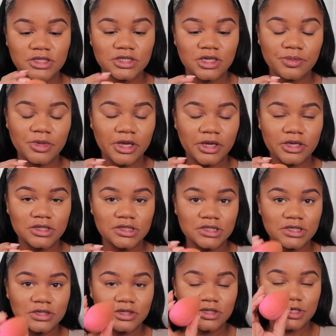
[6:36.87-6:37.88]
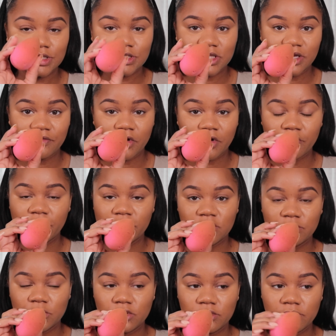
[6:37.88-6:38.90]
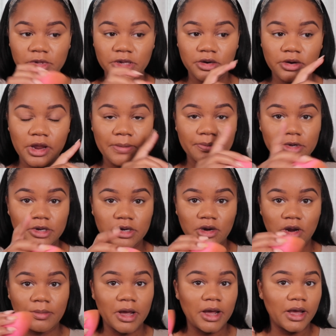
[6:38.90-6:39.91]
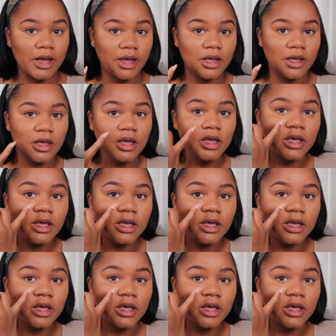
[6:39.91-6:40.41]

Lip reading: some of that concealer that's left over on the beauty blender and put it on my eye.